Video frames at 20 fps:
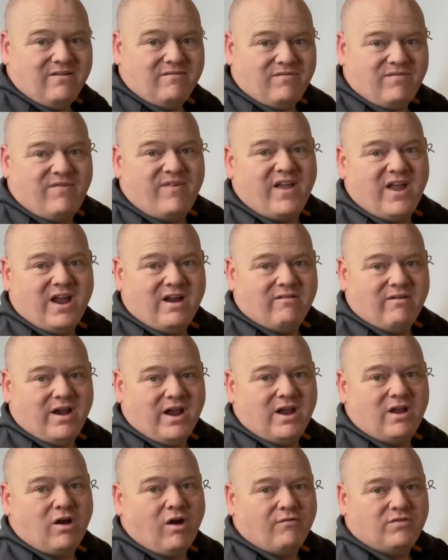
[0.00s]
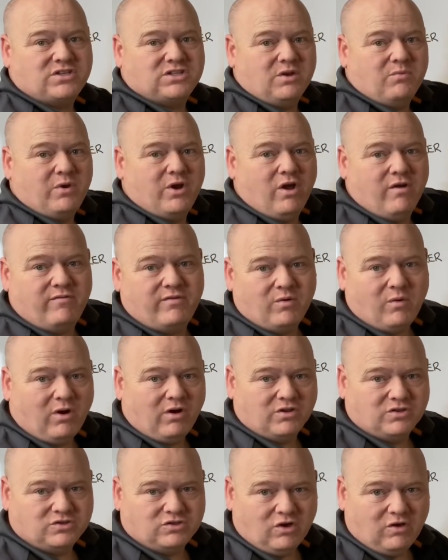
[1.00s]
theory, obviously we're going through all
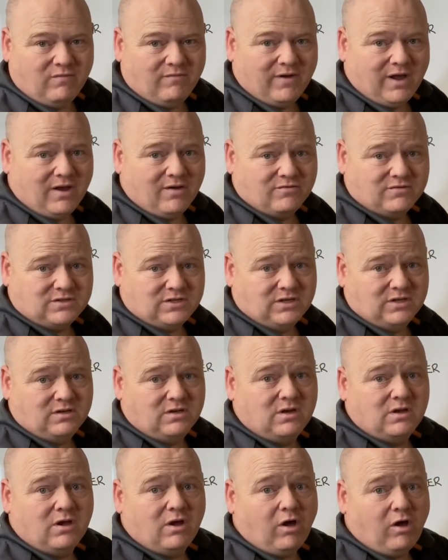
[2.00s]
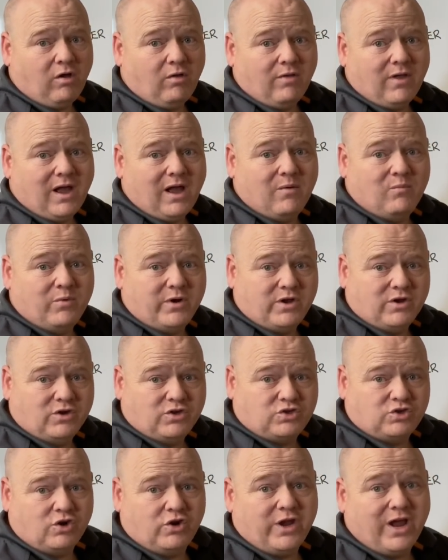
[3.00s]
the zone valves and all that, and we're going to
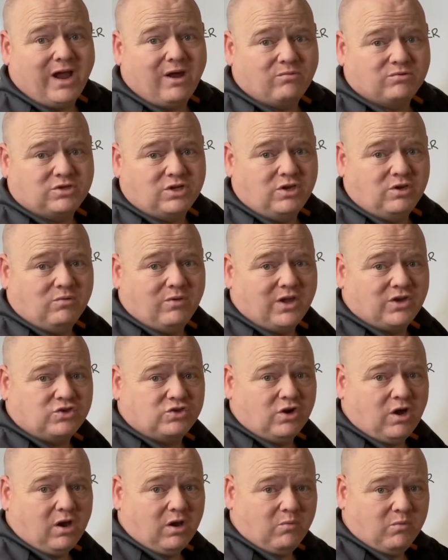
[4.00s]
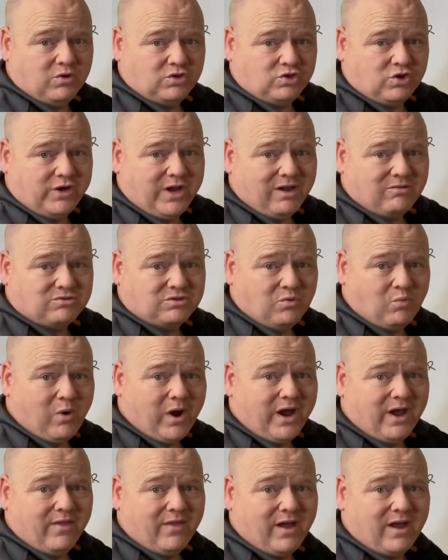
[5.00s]
show you how to do that shortly. We'll show you how to
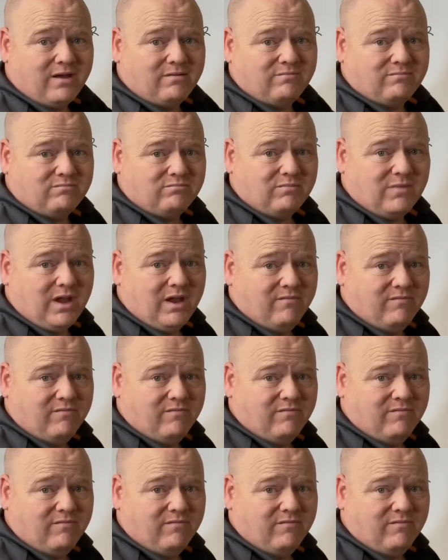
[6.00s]
wire that in